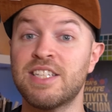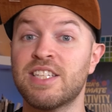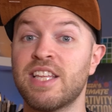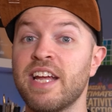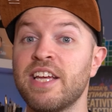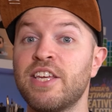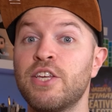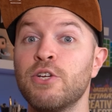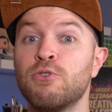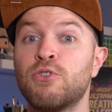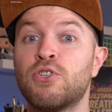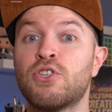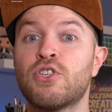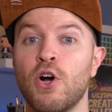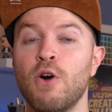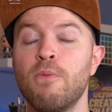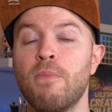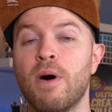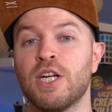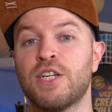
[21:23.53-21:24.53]
thank you
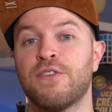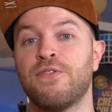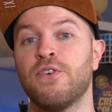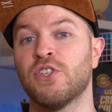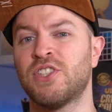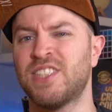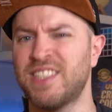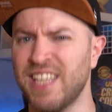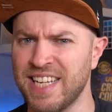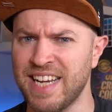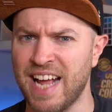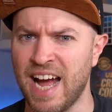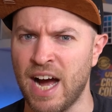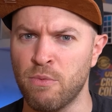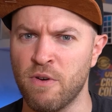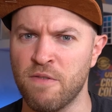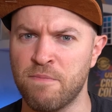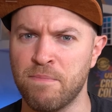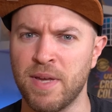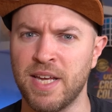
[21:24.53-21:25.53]
so much for sticking it
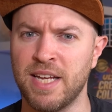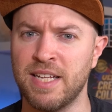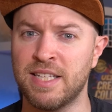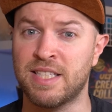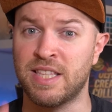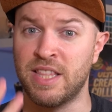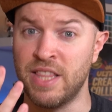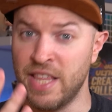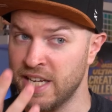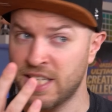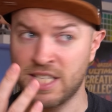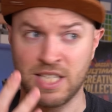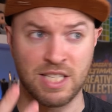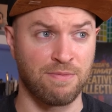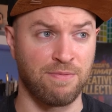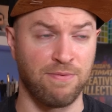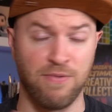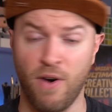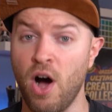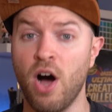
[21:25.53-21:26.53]
out with me
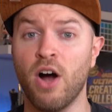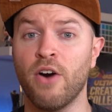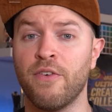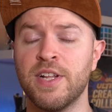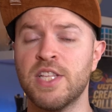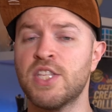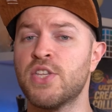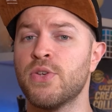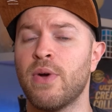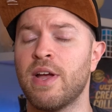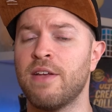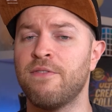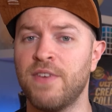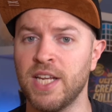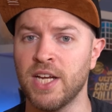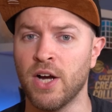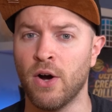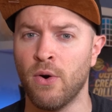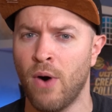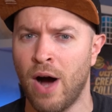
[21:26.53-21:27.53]
this far into a
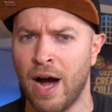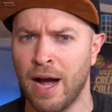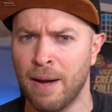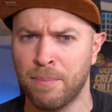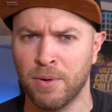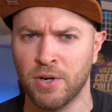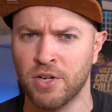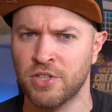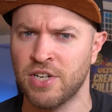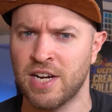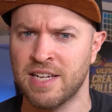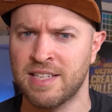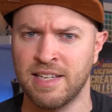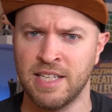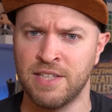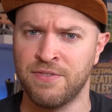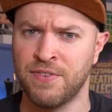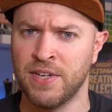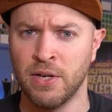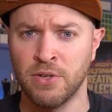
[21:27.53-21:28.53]
video. I apologize that
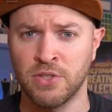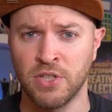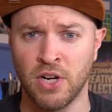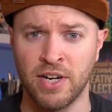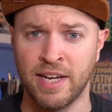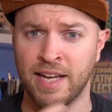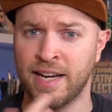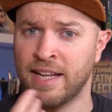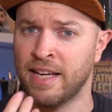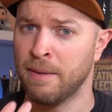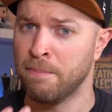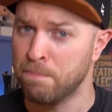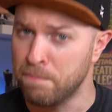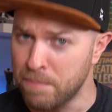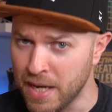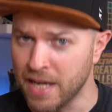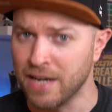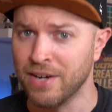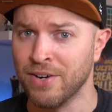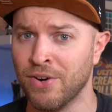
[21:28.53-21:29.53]
these videos are getting a
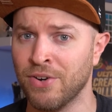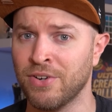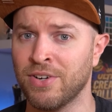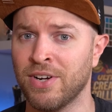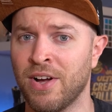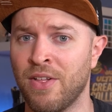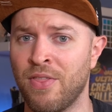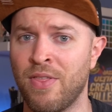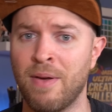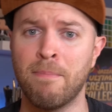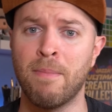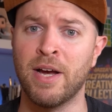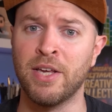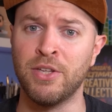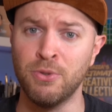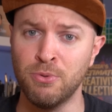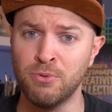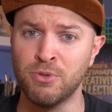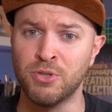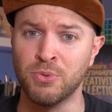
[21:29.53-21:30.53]
bit longer than my
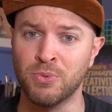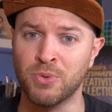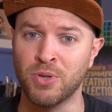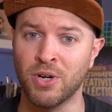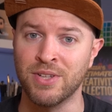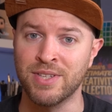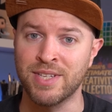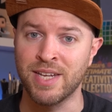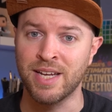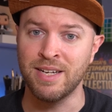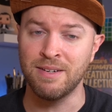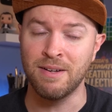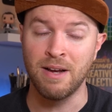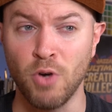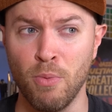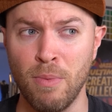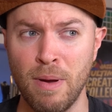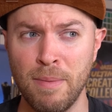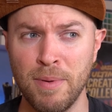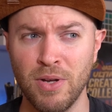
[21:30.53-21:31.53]
usual content,
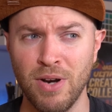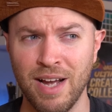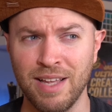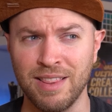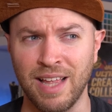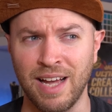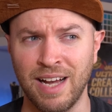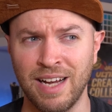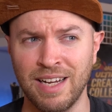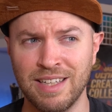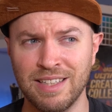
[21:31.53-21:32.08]
or maybe you like that.